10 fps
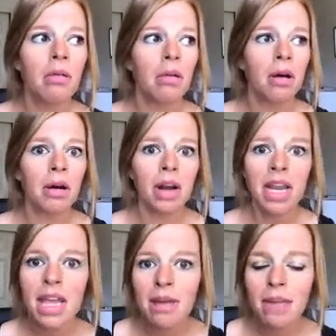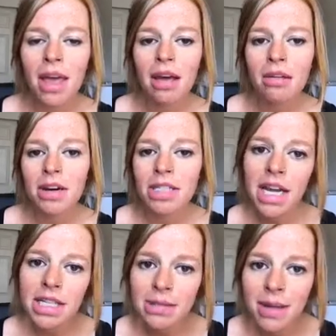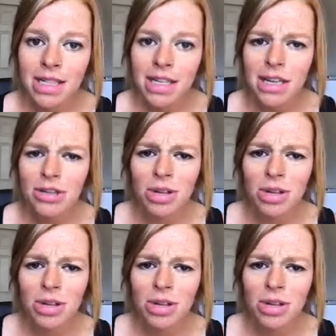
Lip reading: or an email or a text message,